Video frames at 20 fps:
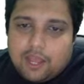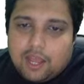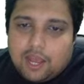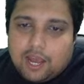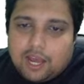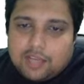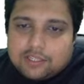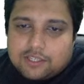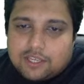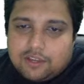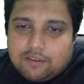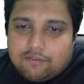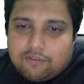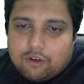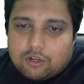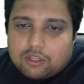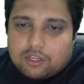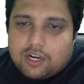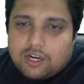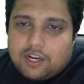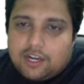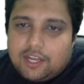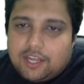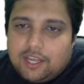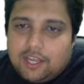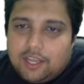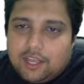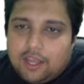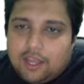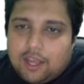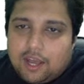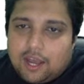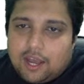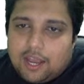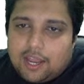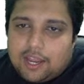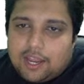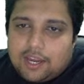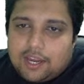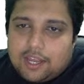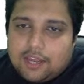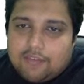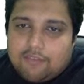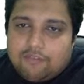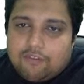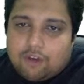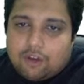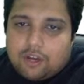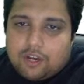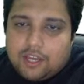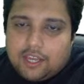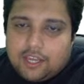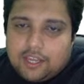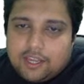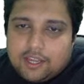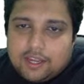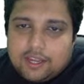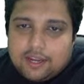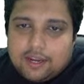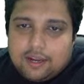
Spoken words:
Asking for 30, I can give 40.